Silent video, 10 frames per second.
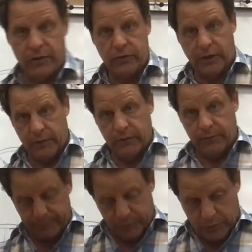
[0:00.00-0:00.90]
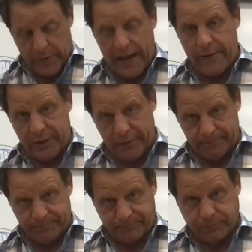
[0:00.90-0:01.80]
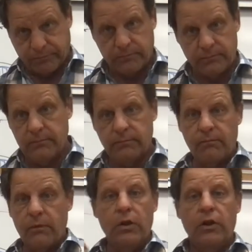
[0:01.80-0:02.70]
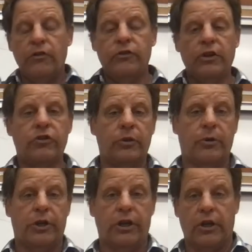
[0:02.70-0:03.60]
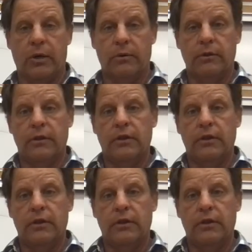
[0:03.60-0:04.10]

of gravity? Essentially, we're going to go